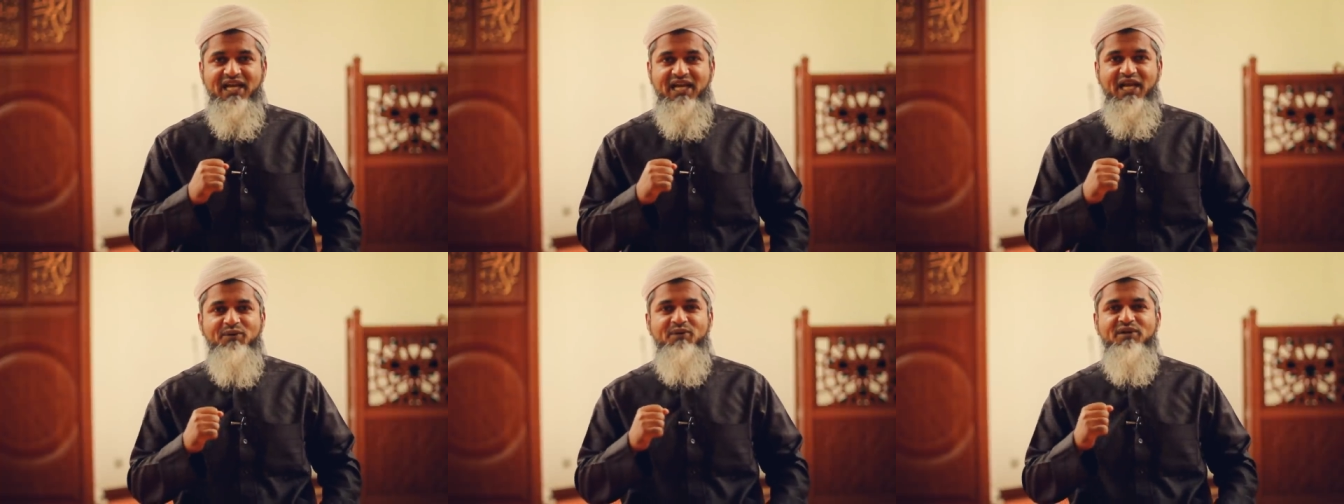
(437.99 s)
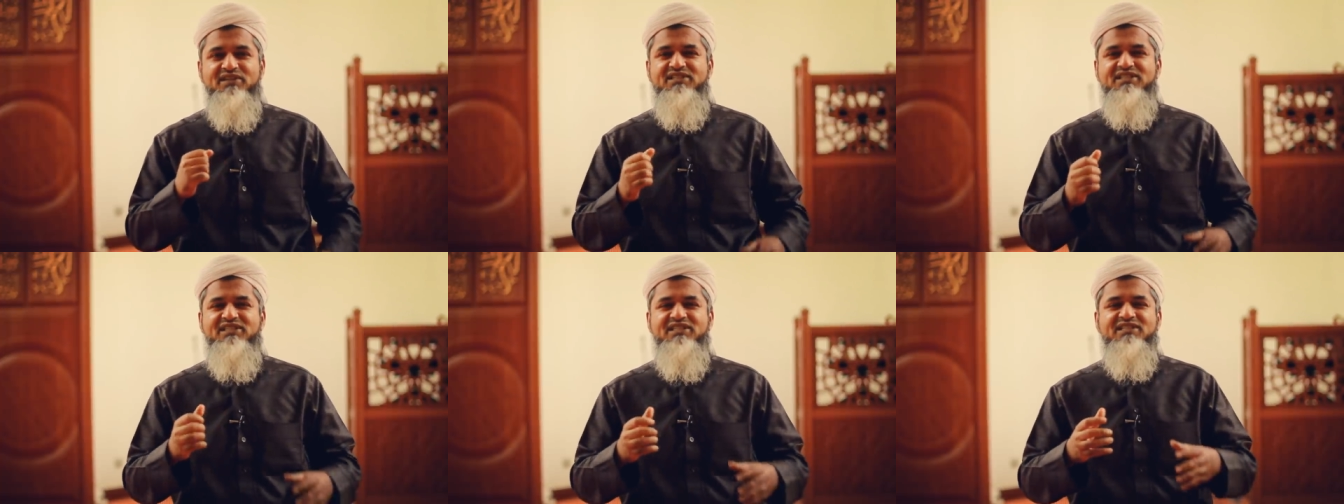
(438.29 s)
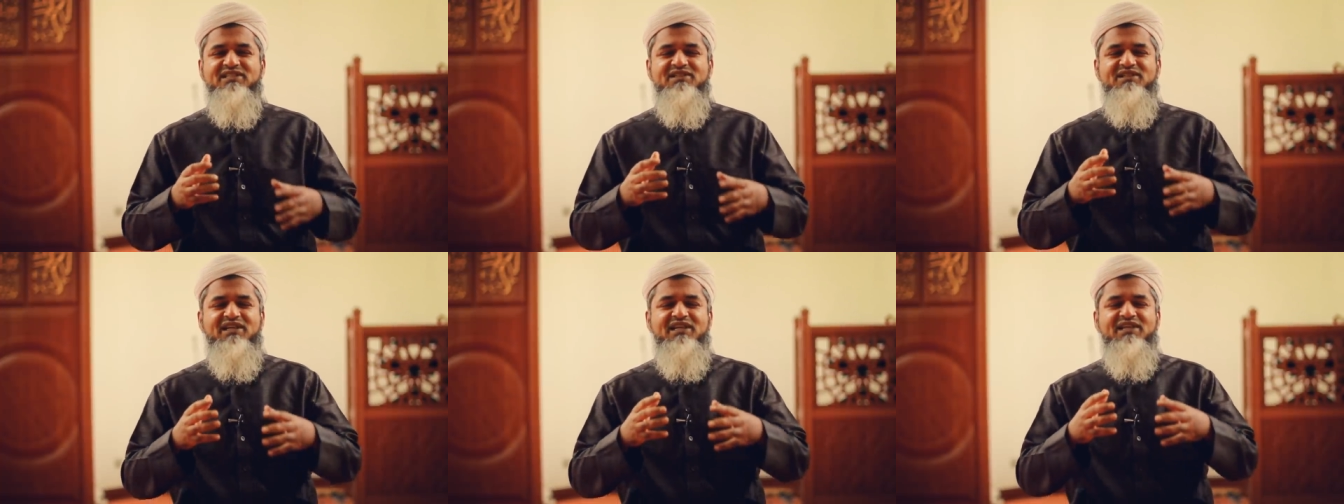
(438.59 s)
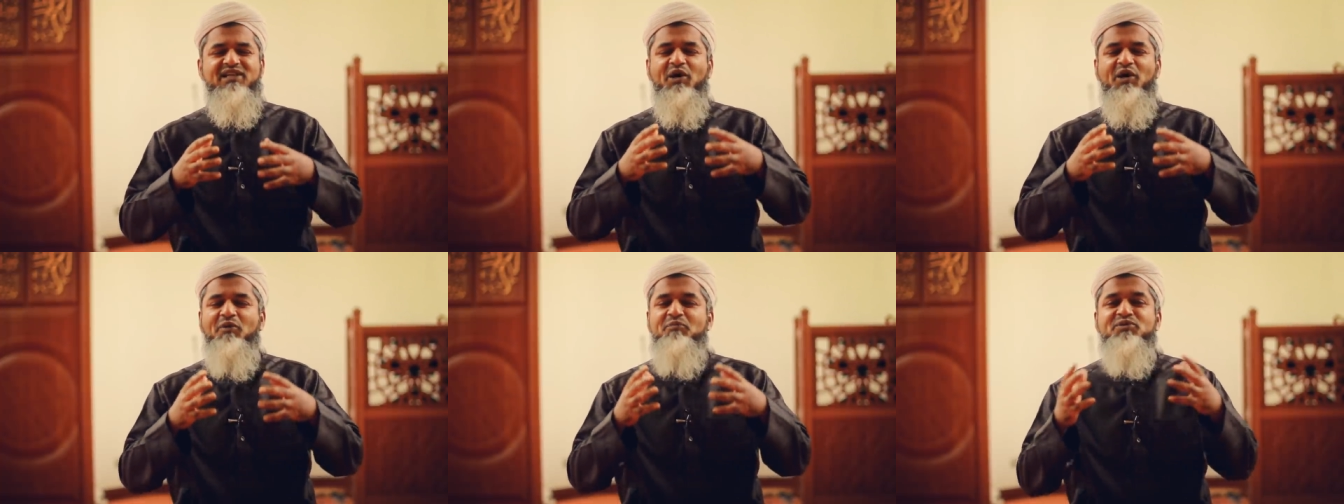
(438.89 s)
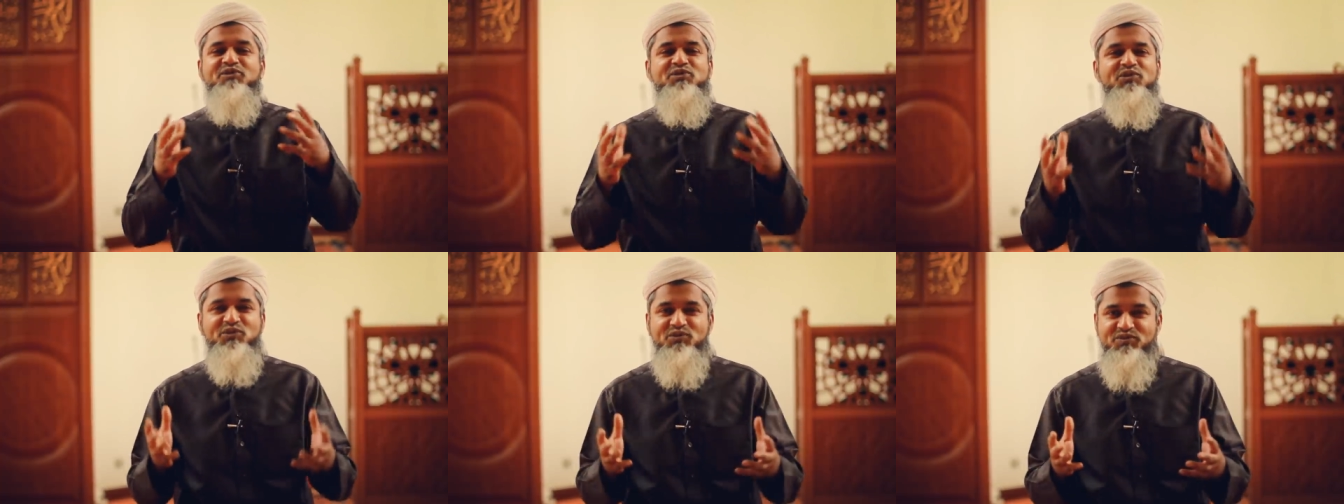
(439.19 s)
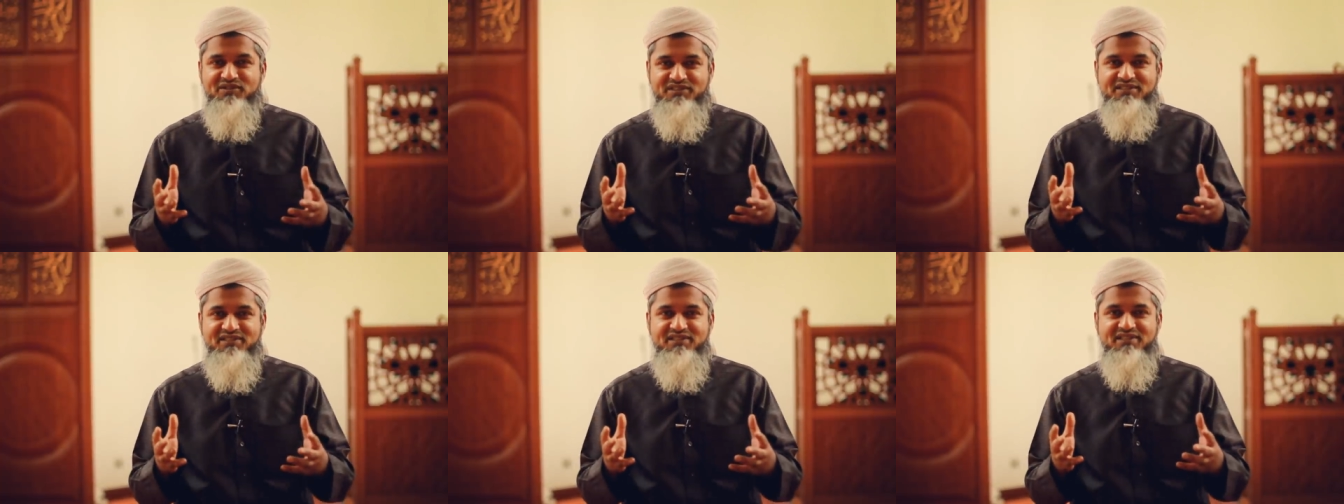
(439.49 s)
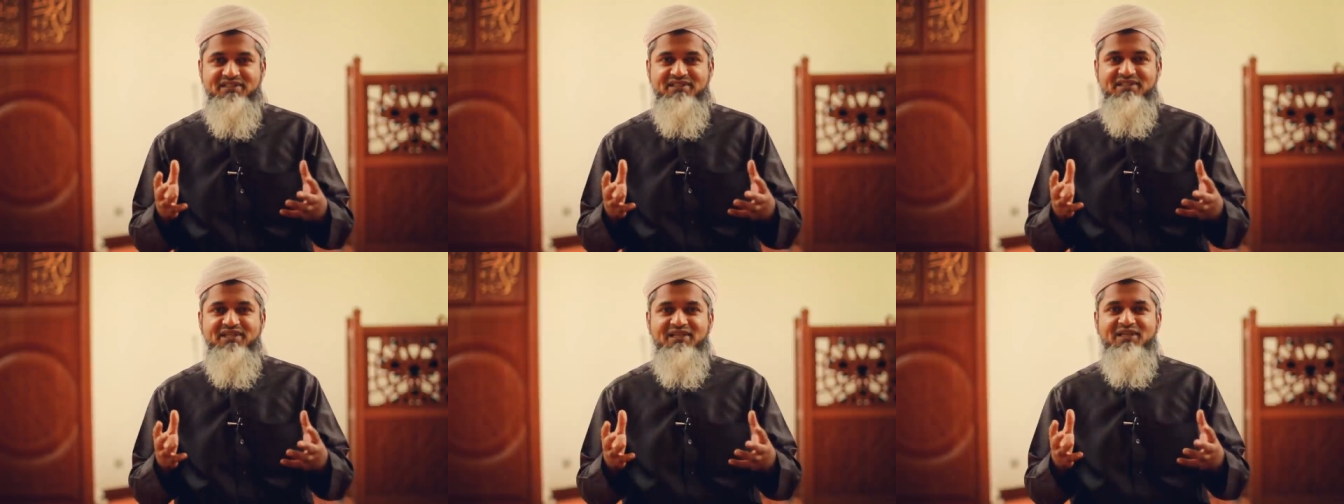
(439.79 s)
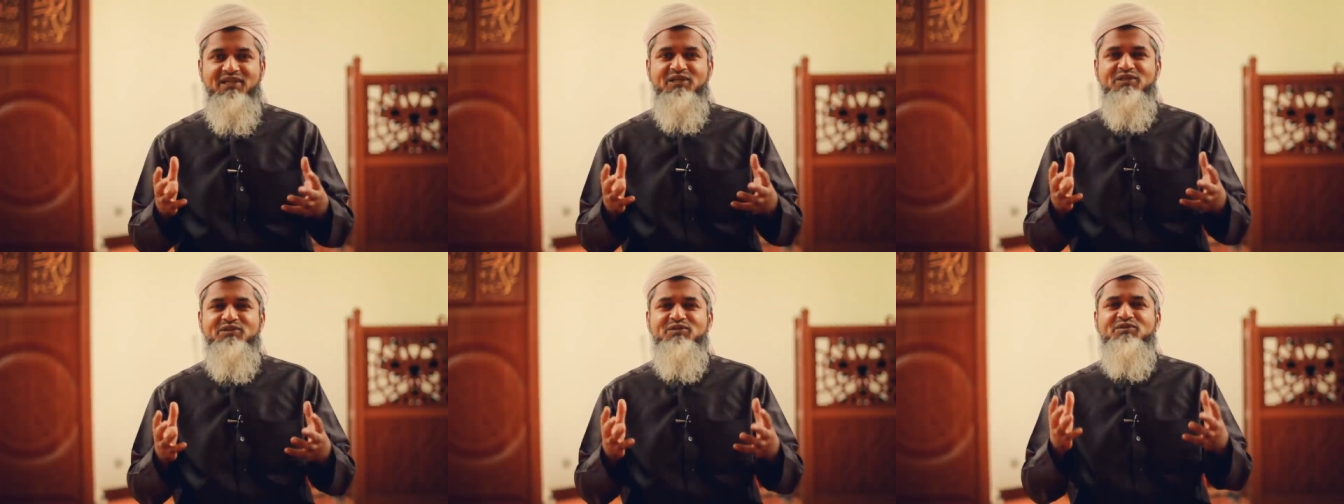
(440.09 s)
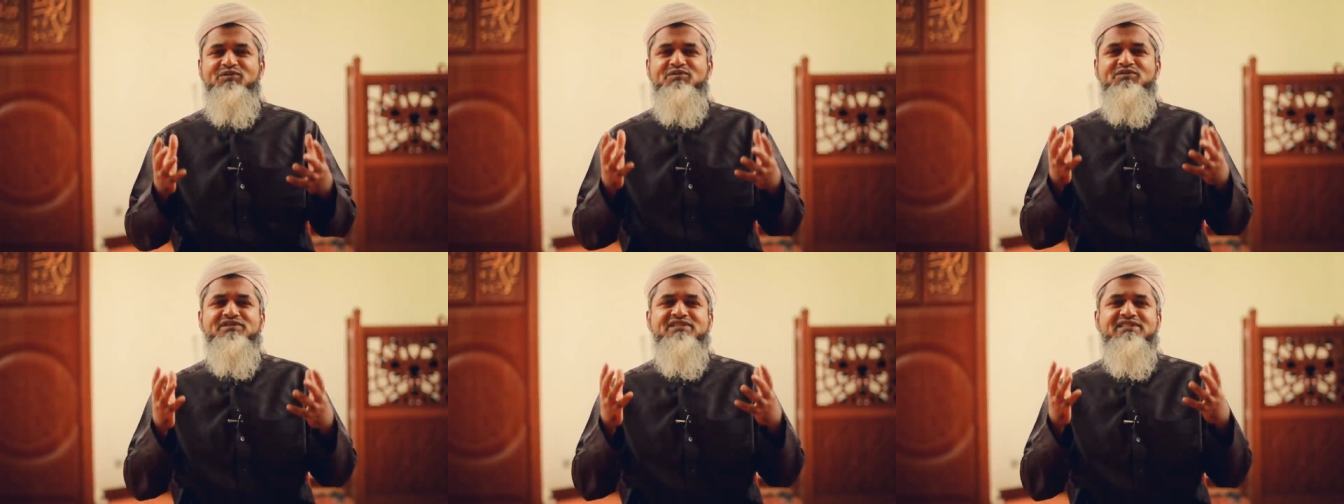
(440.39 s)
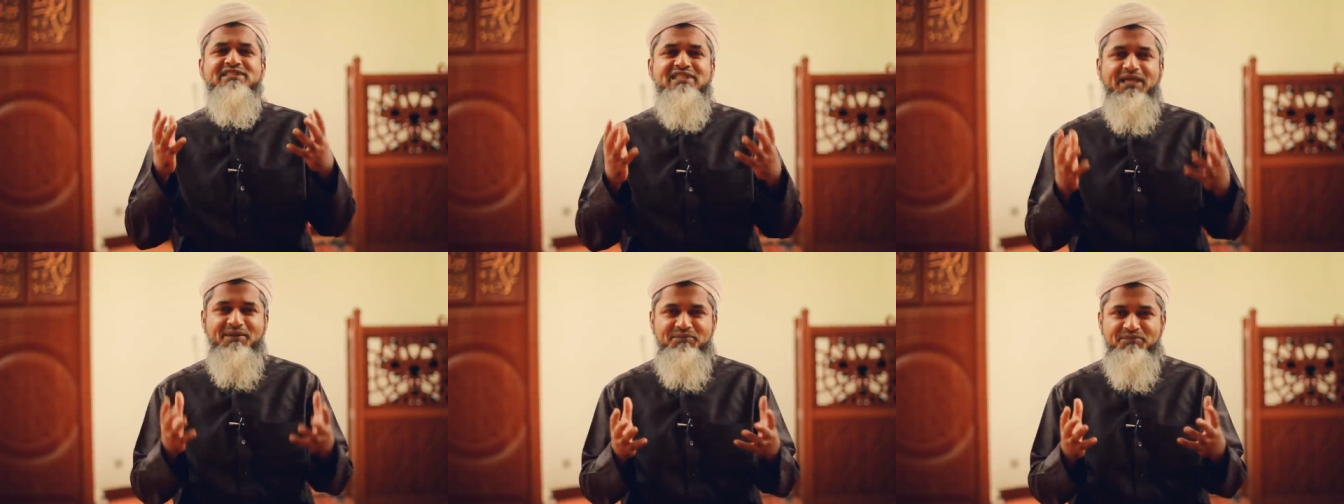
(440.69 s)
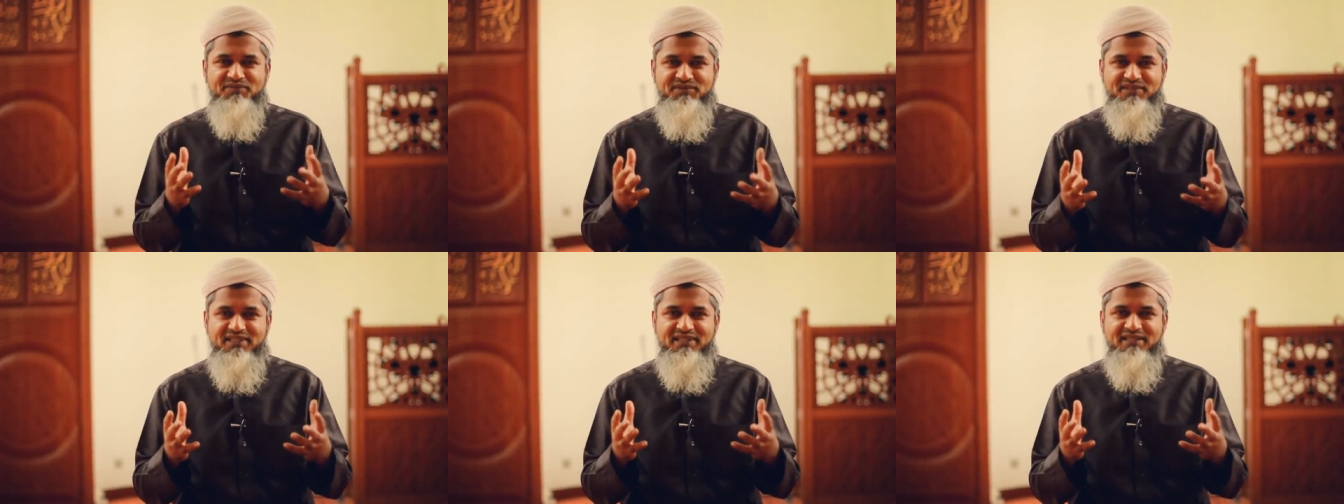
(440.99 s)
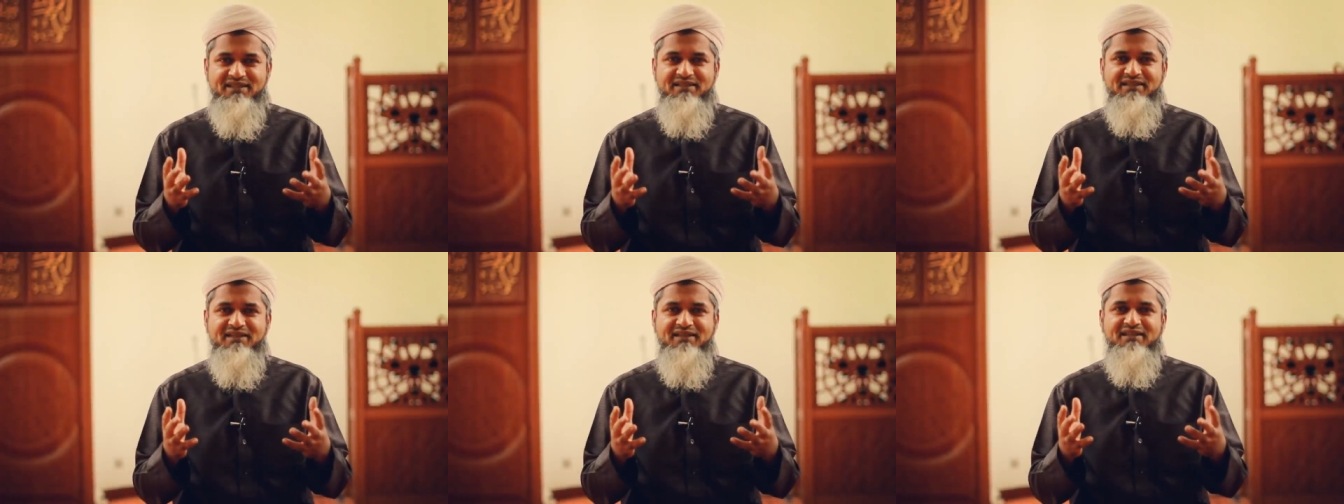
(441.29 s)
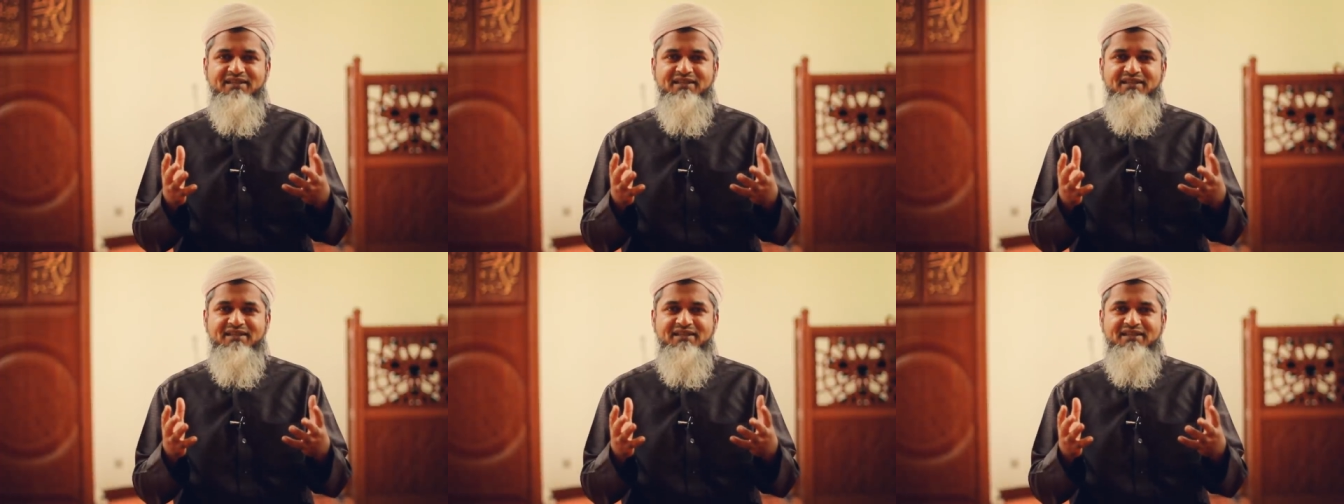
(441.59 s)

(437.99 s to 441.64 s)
I wanted a, an opportunity to do something